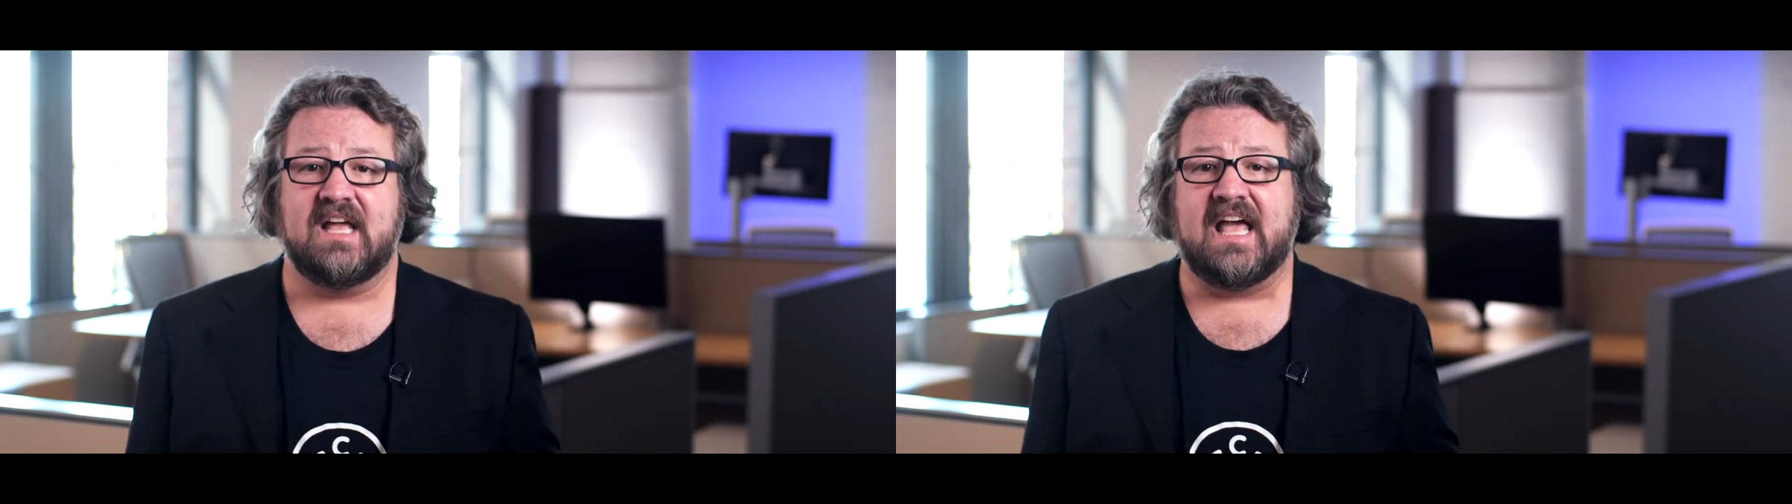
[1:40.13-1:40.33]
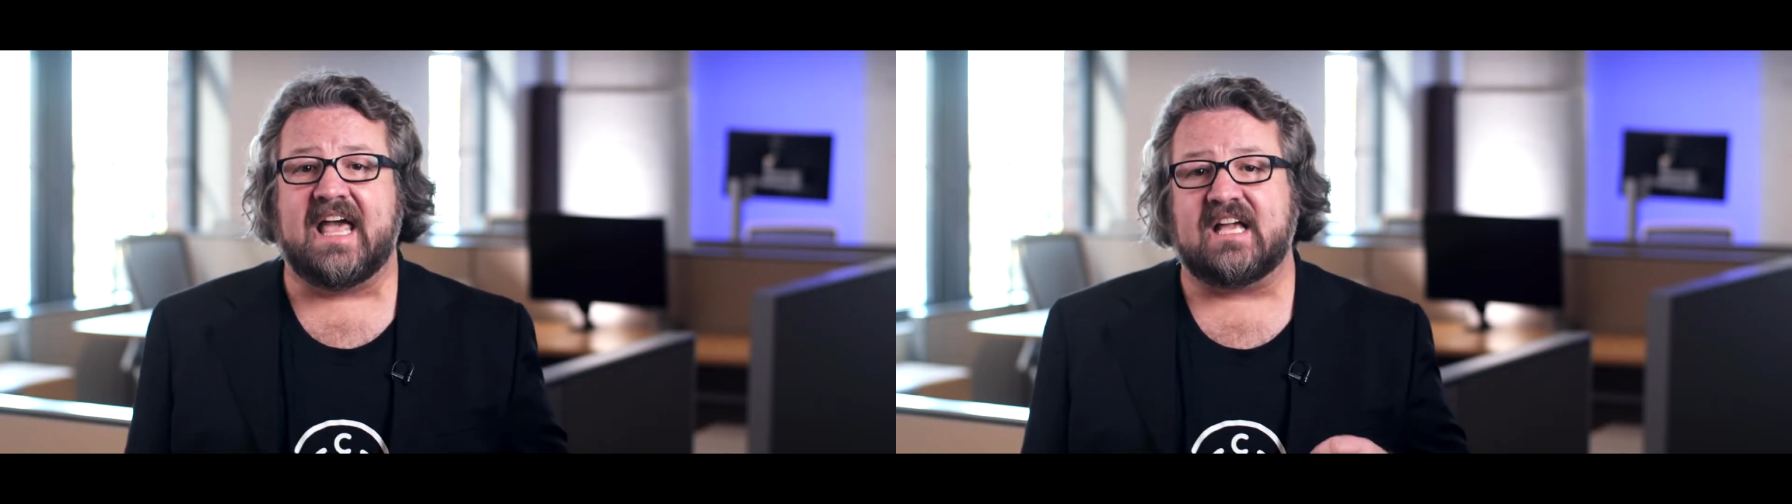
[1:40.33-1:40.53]

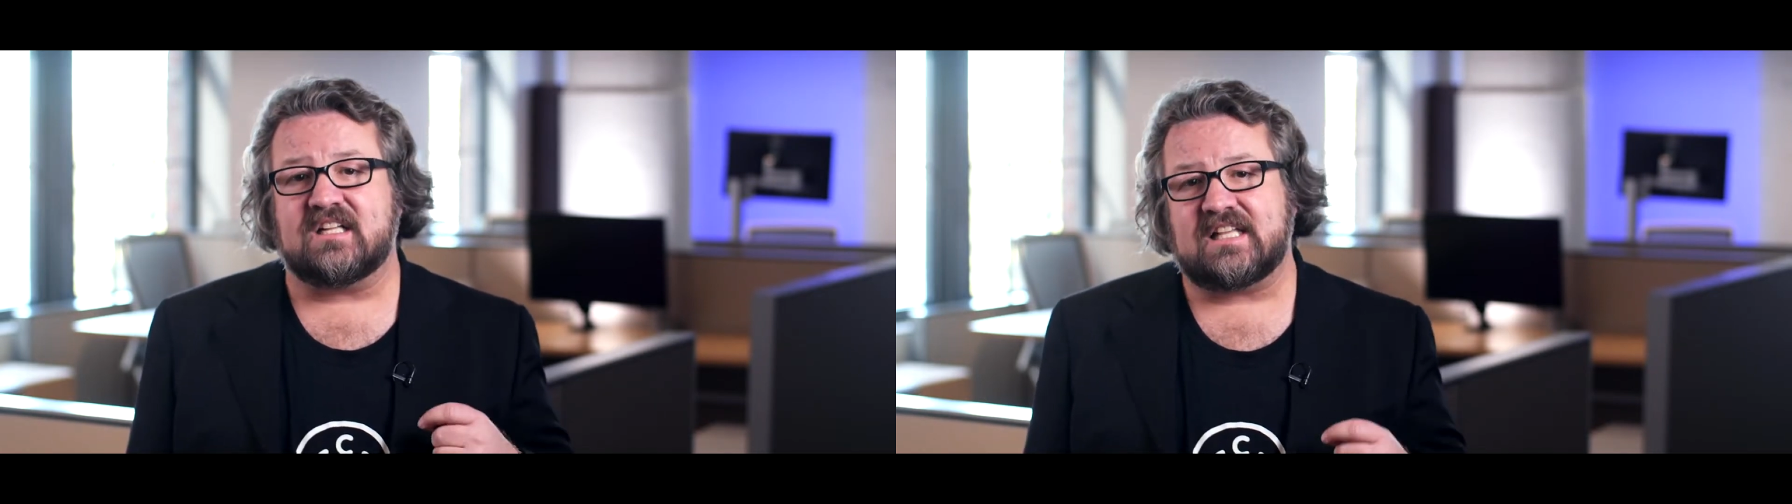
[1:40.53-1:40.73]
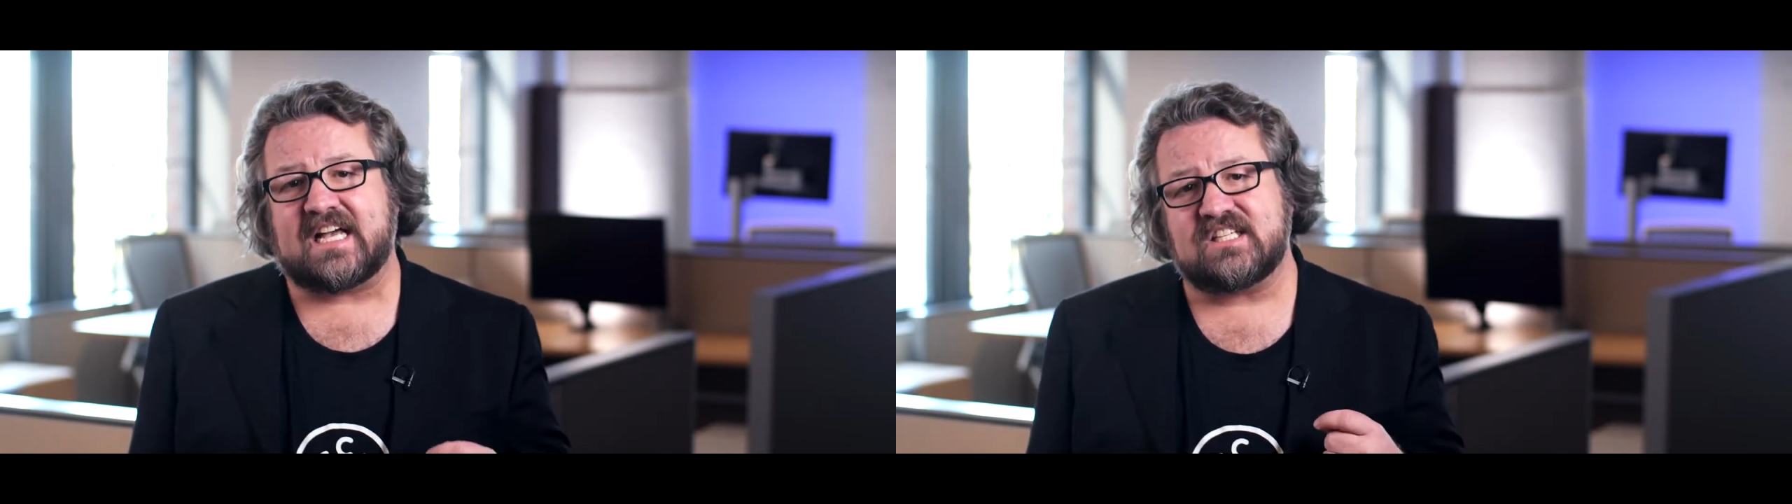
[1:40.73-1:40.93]
In
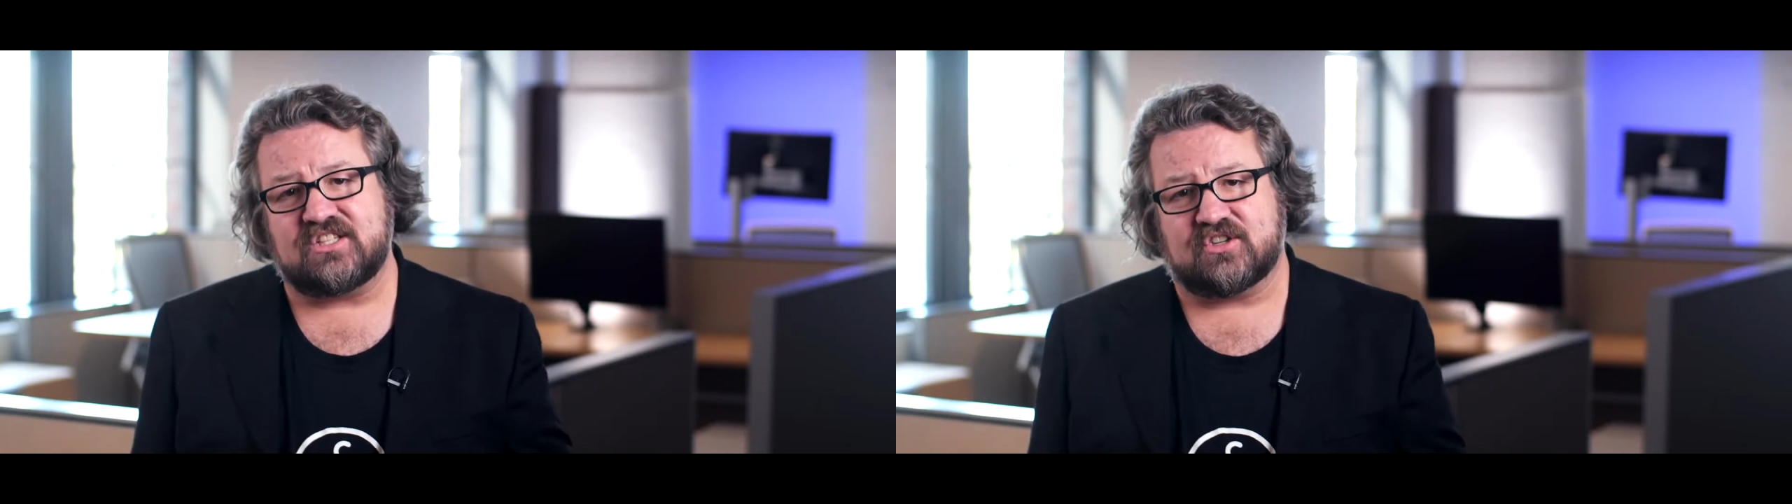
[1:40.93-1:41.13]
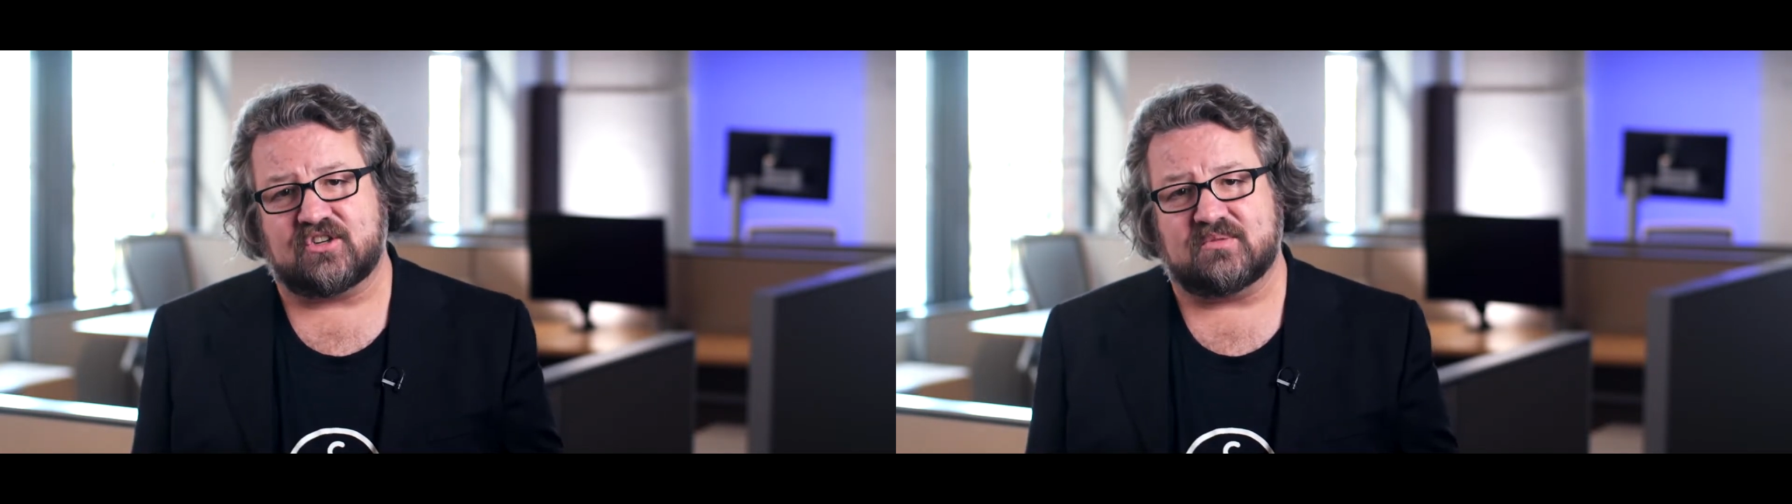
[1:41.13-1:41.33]
classic
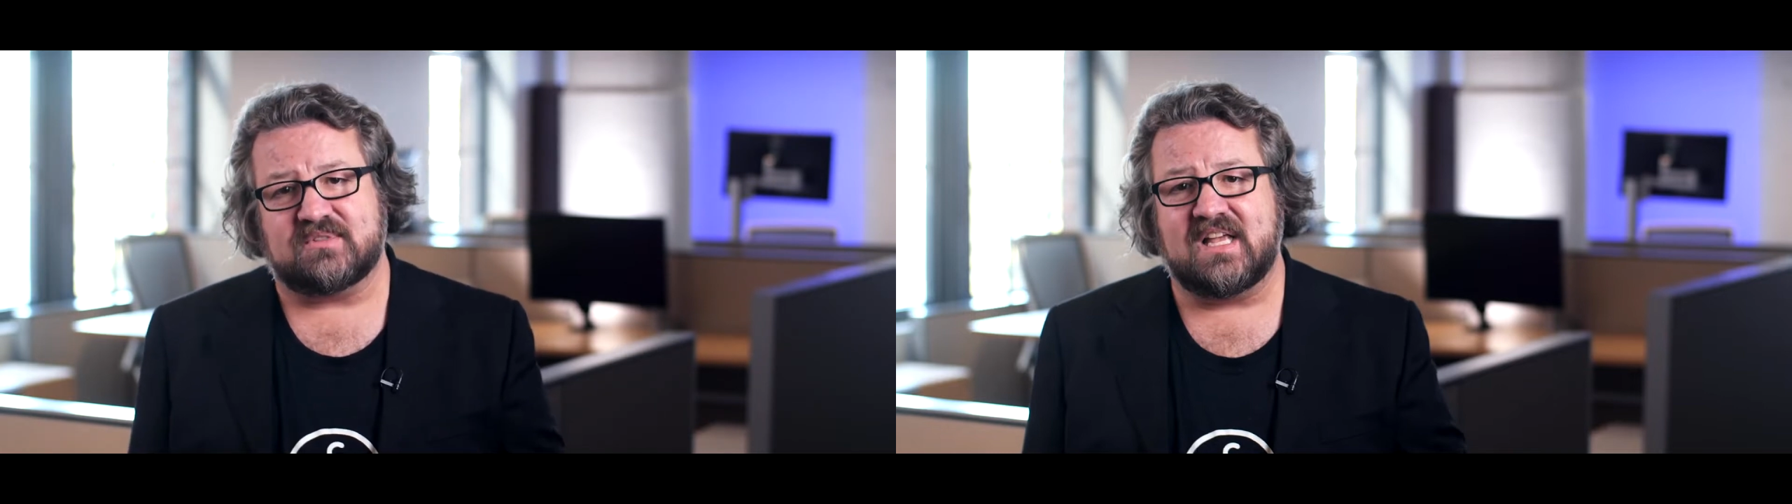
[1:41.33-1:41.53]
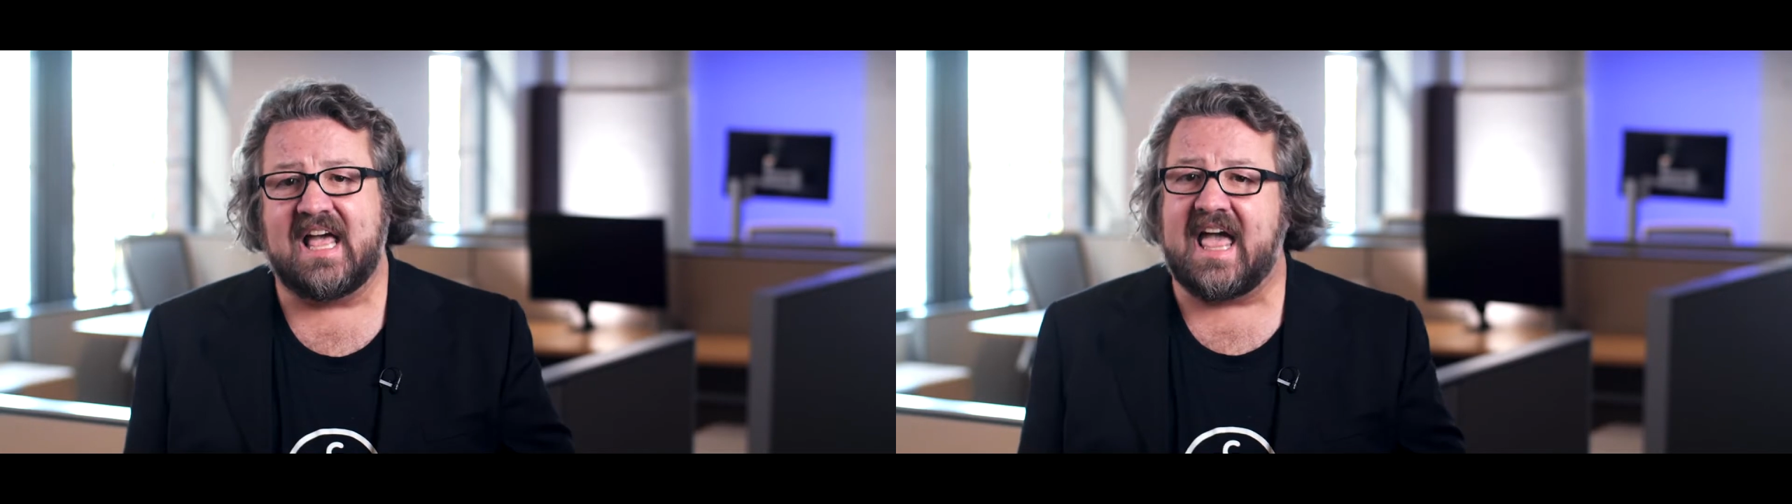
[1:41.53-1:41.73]
terms,